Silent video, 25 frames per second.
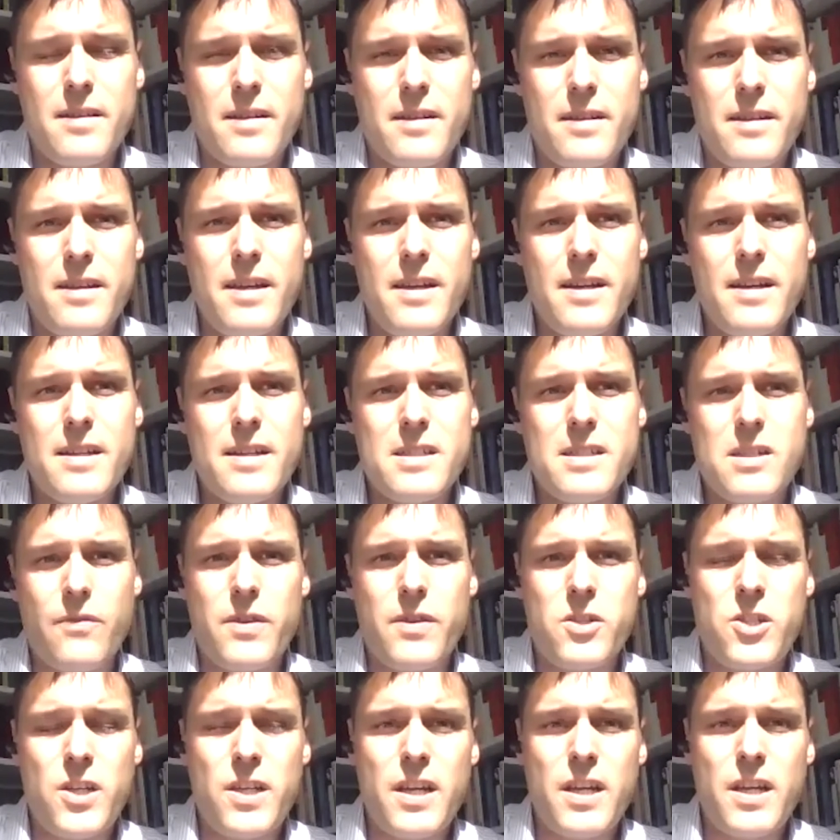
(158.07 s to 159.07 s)
years of
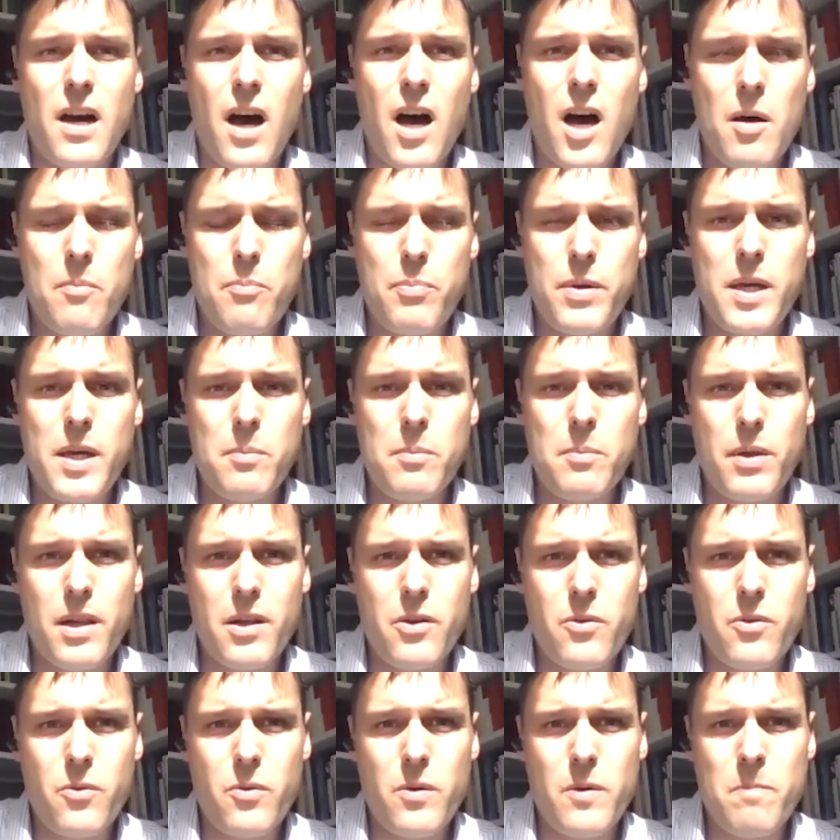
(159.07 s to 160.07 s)
the GDR,
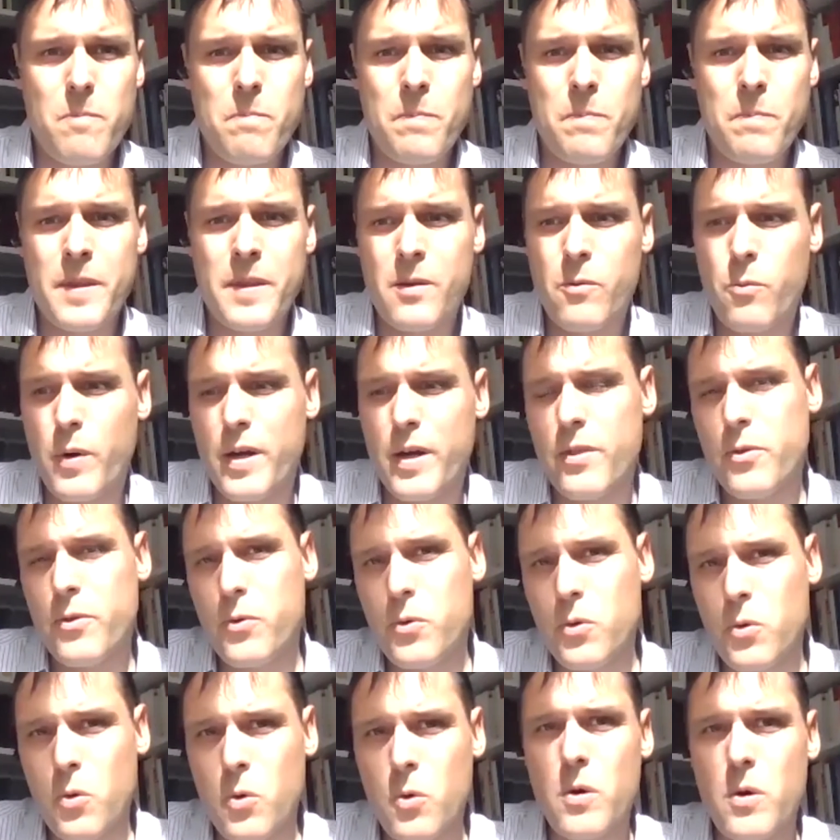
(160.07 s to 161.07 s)
people went
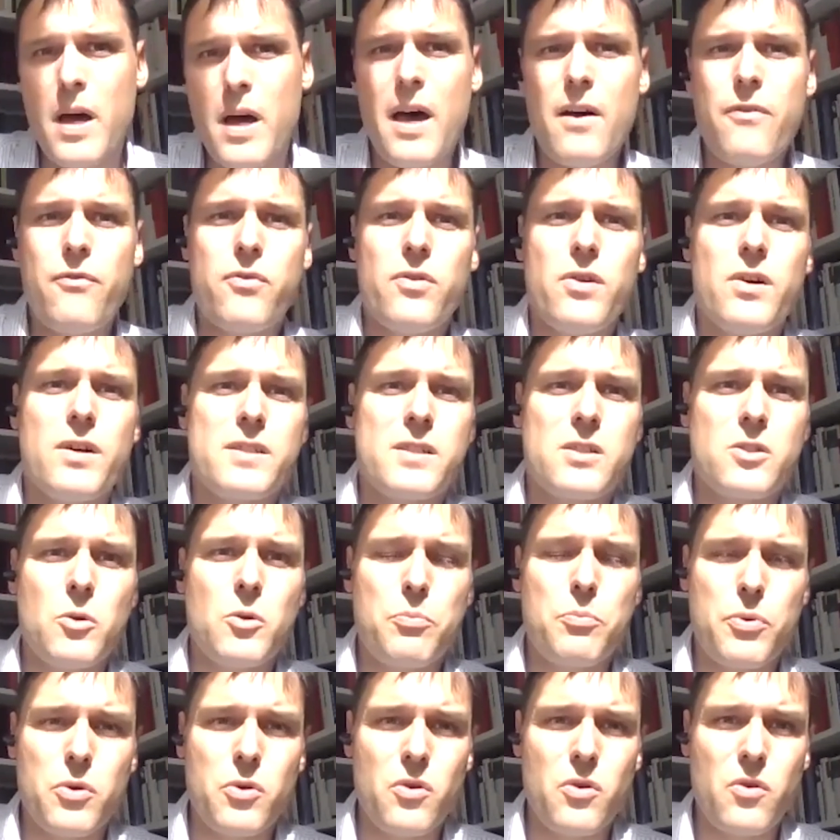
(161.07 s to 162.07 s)
through efforts to
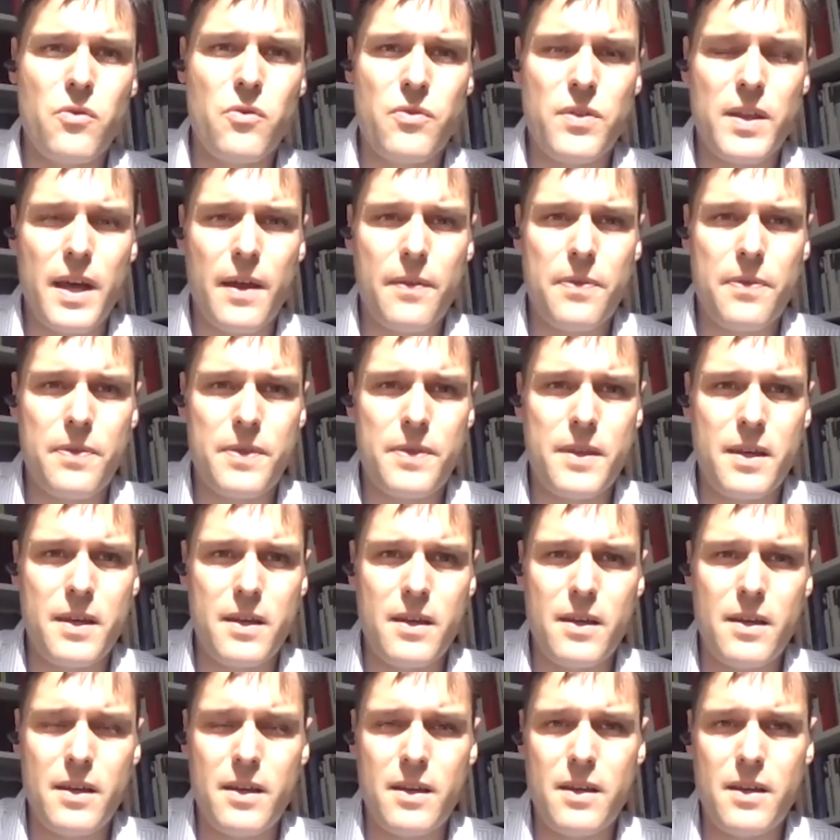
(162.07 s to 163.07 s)
prove that
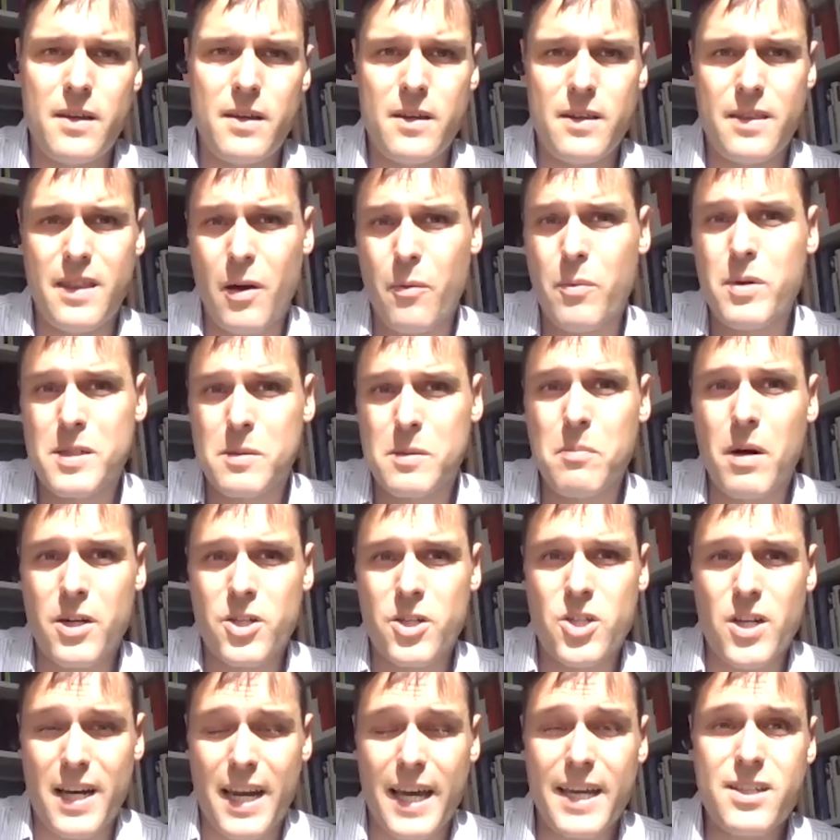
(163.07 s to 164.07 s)
there was
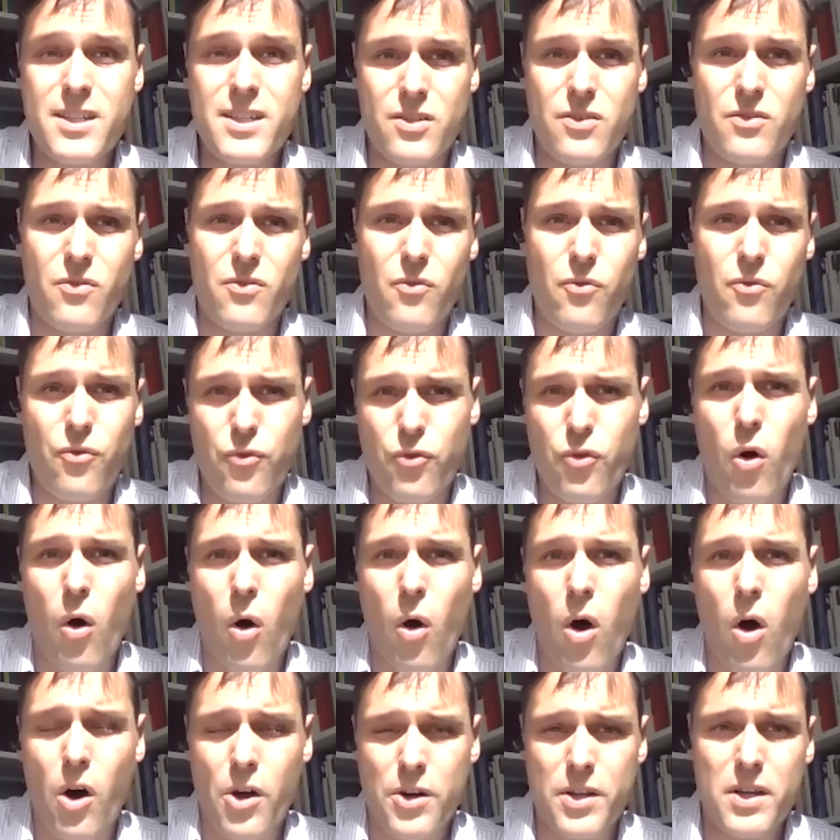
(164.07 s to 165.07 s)
much election
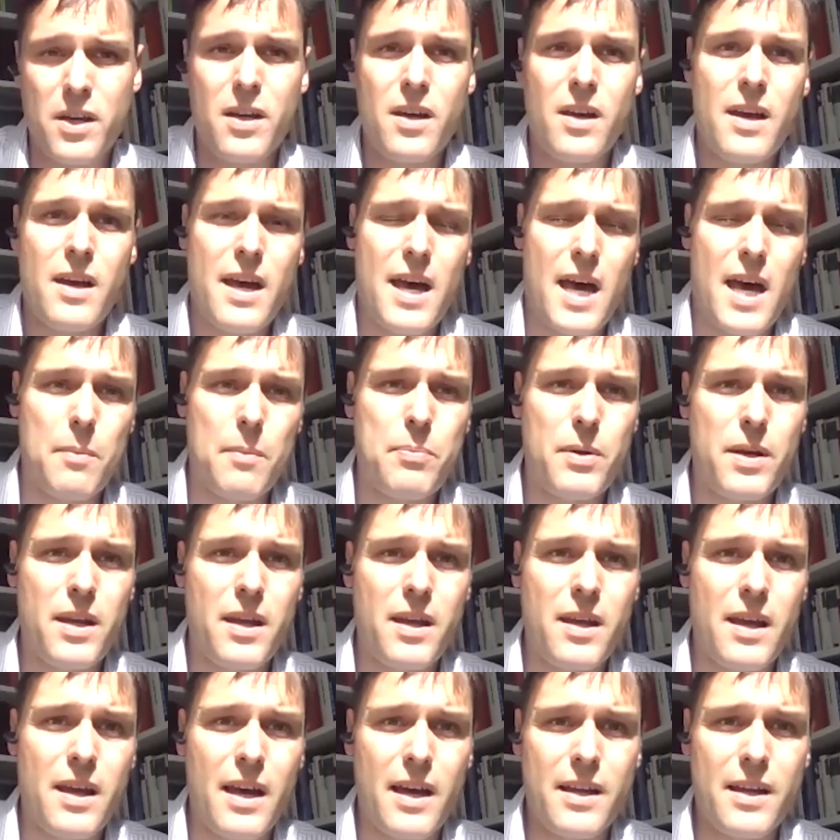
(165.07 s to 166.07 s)
fraud
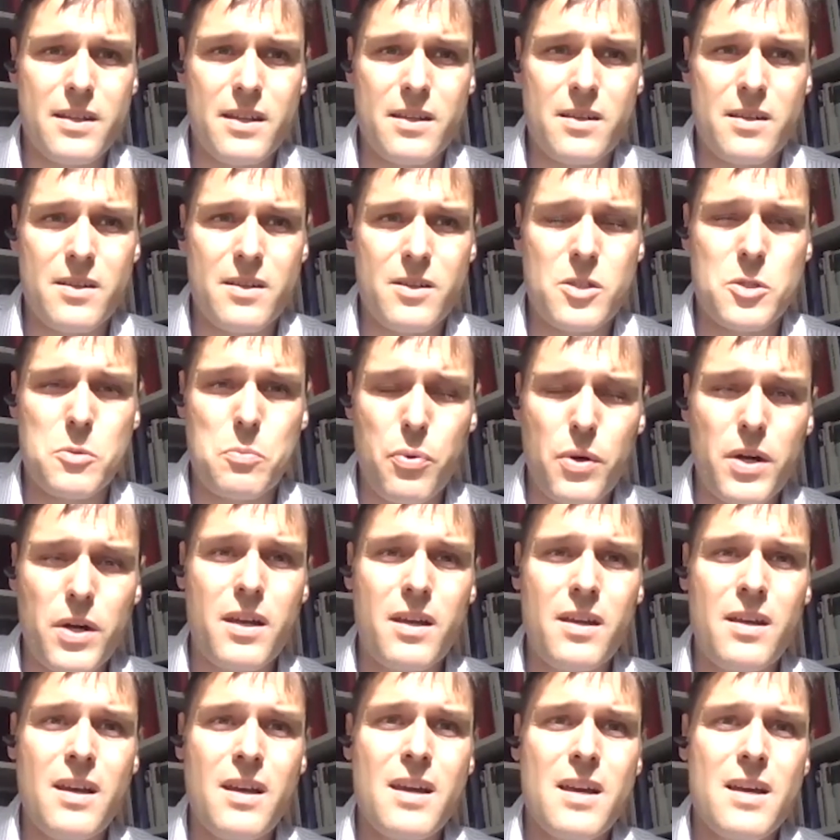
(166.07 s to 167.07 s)
happening. And in
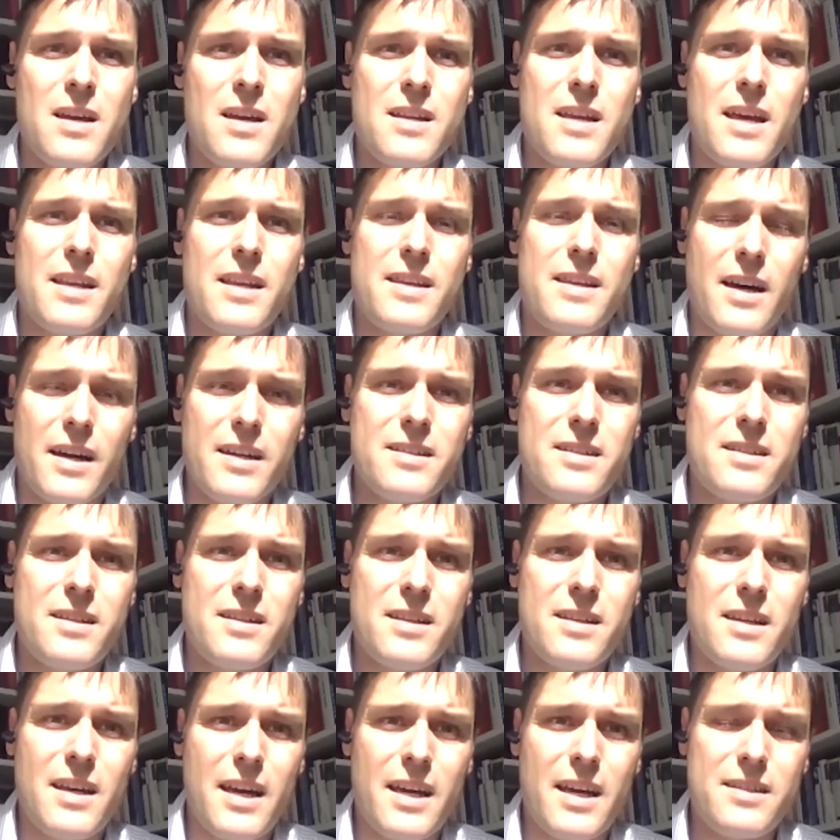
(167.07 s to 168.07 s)
spring
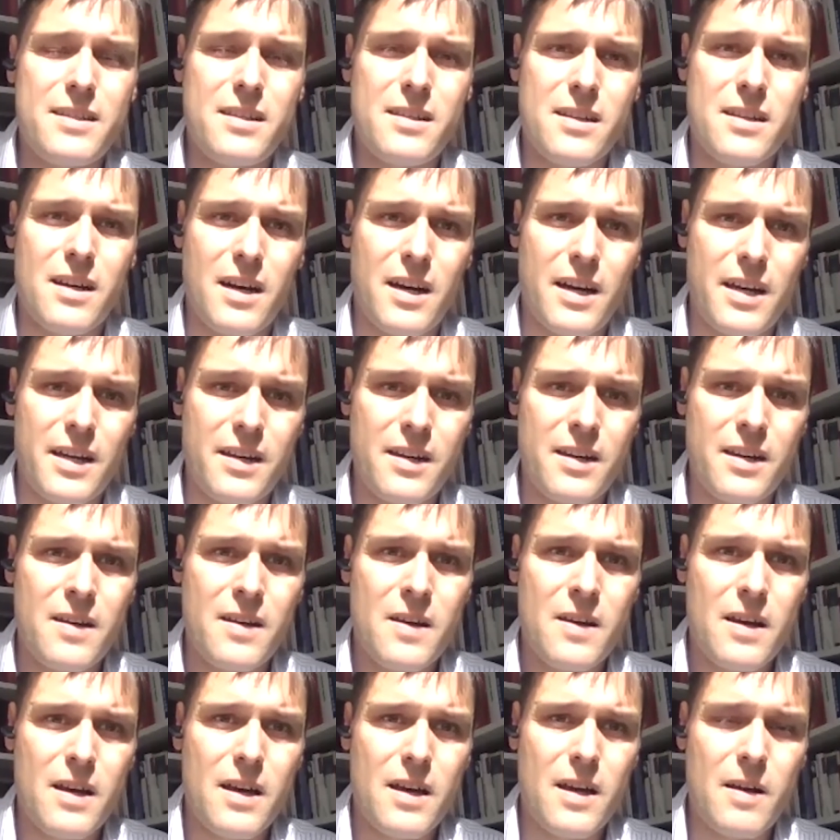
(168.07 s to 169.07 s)
1989,
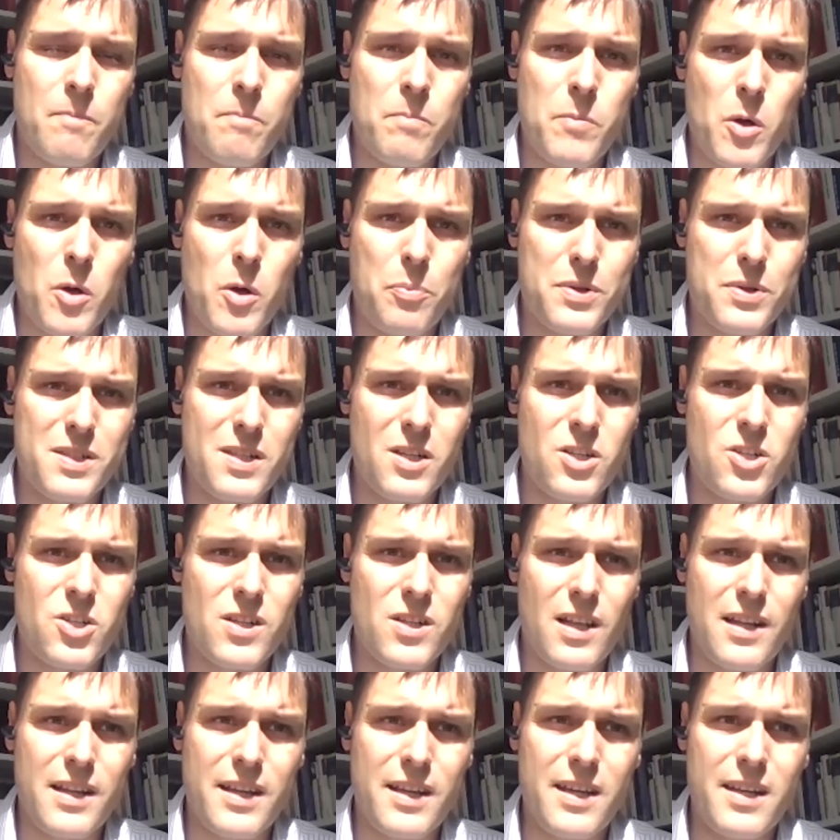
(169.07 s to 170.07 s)

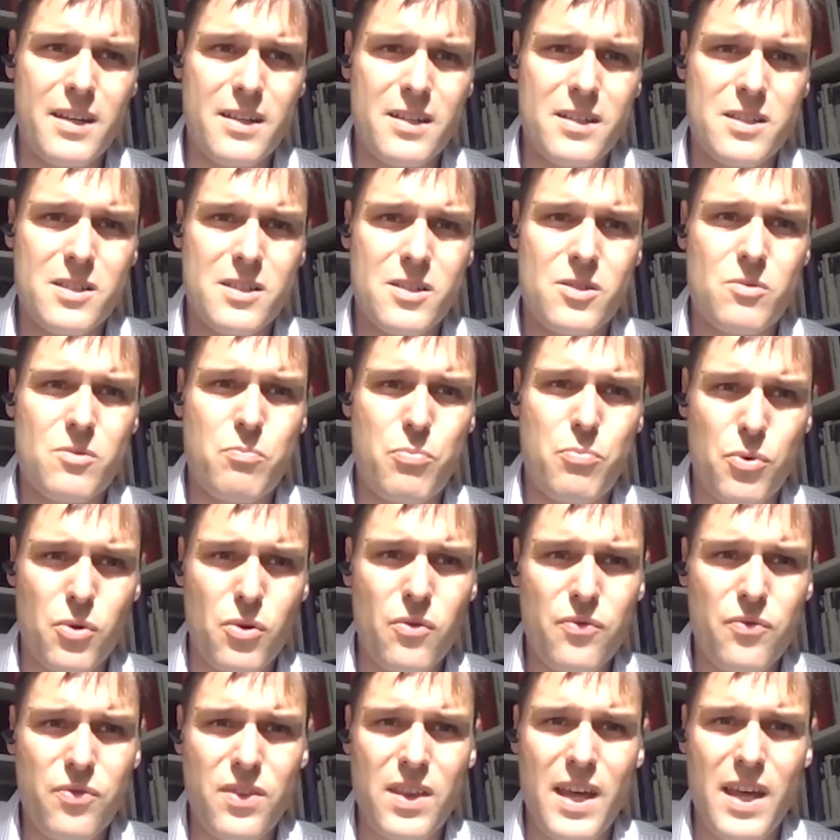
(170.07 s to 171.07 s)
oppositional leaders
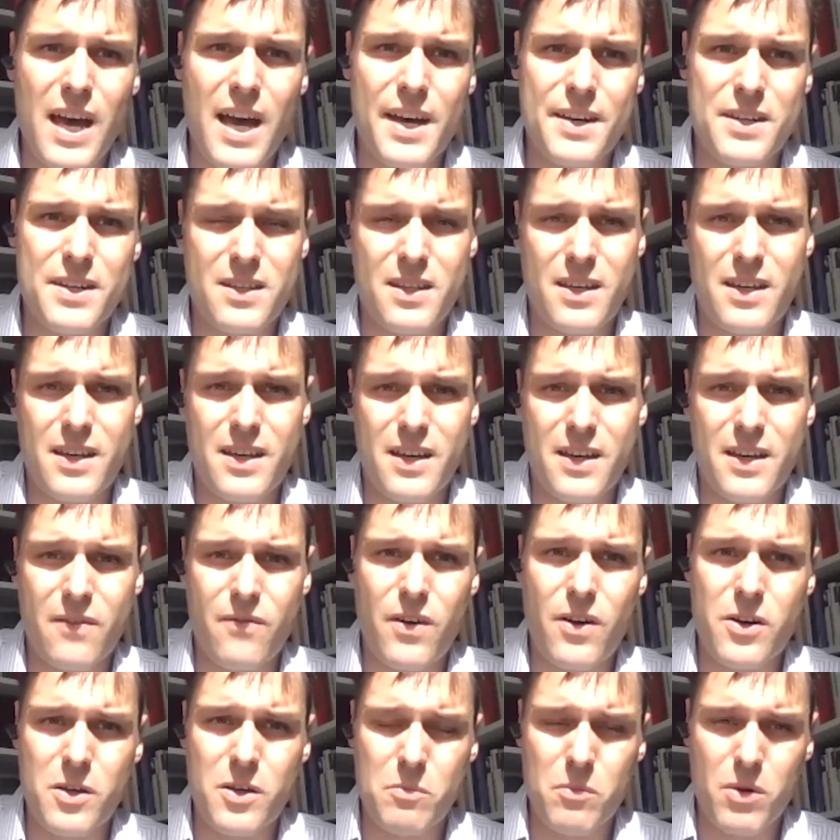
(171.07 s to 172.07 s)
proved that
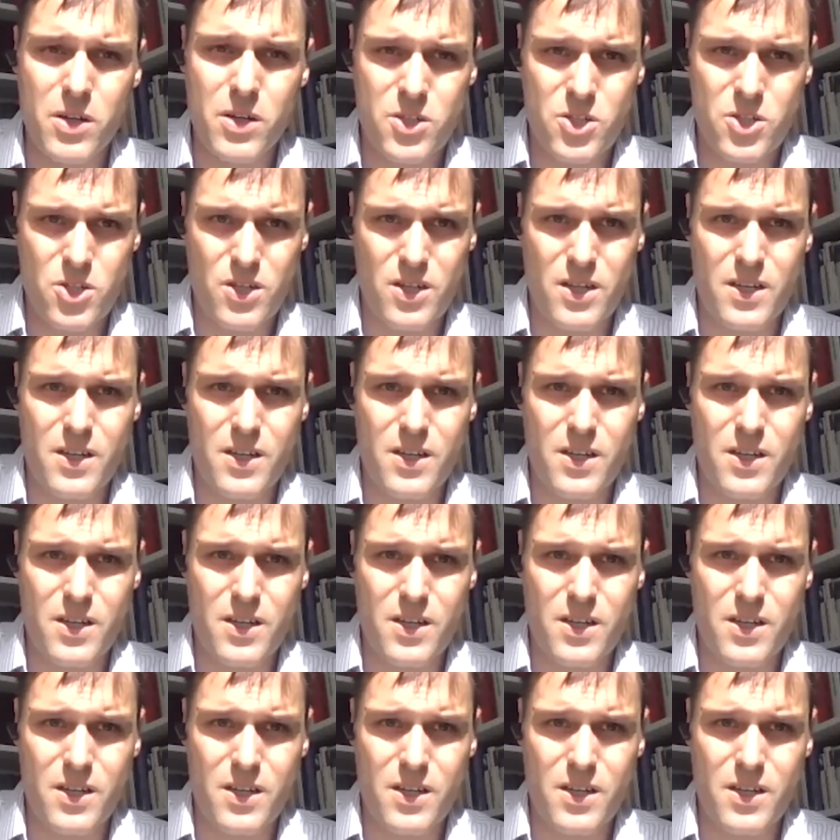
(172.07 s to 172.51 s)
very much